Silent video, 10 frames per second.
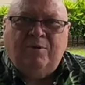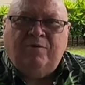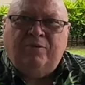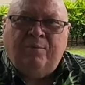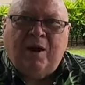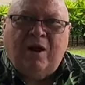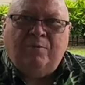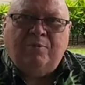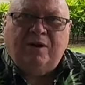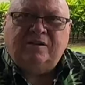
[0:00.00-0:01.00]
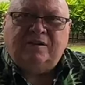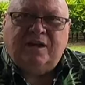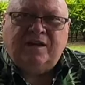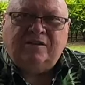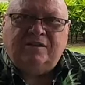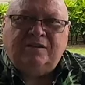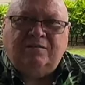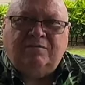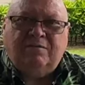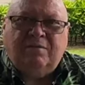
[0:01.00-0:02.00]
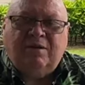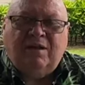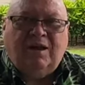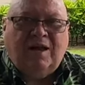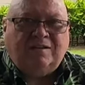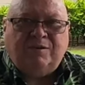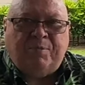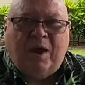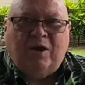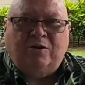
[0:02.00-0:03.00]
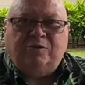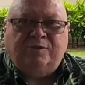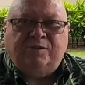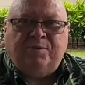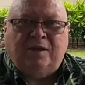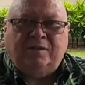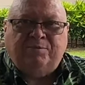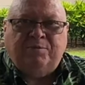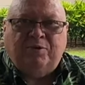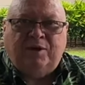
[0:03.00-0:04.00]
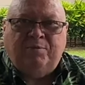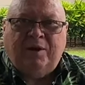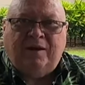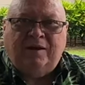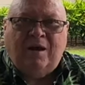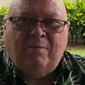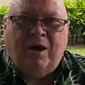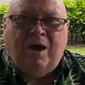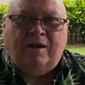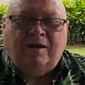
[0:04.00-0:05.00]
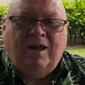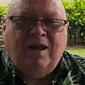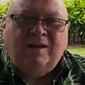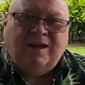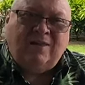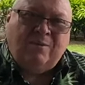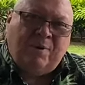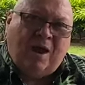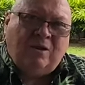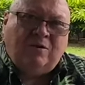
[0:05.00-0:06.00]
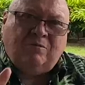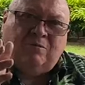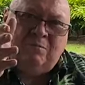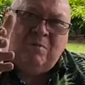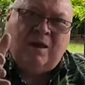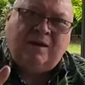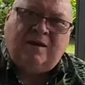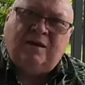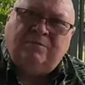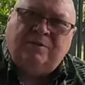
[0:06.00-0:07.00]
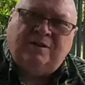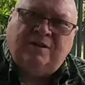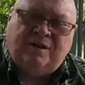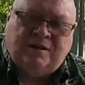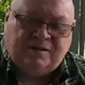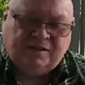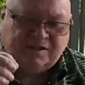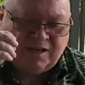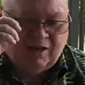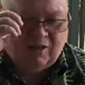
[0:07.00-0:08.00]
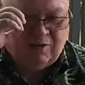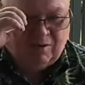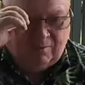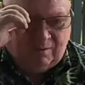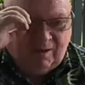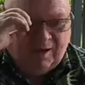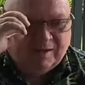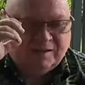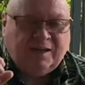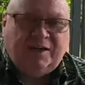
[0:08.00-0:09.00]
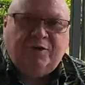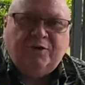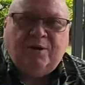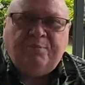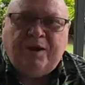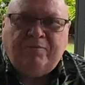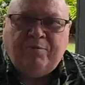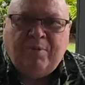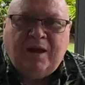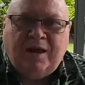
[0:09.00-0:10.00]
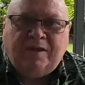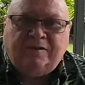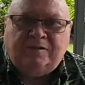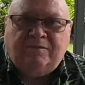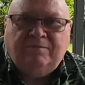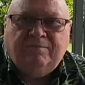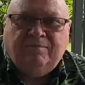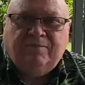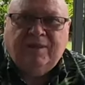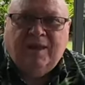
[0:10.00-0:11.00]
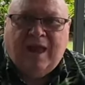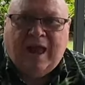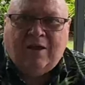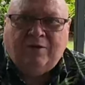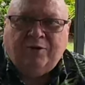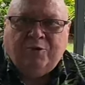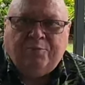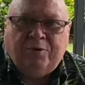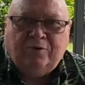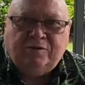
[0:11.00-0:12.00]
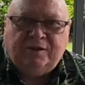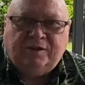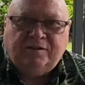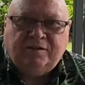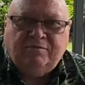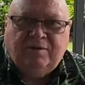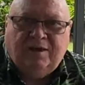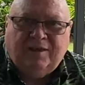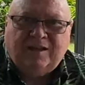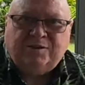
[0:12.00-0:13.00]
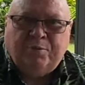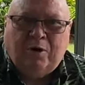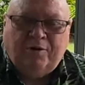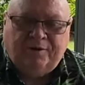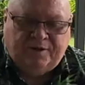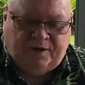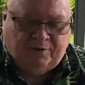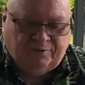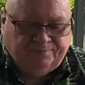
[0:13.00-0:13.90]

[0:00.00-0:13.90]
But if the buyer brings an agent, that's the buyer's responsibility to pay, not mine. Now, the buyer might come to the seller and say, you're going to pay for my agent out of your proceeds. That's part of the deal.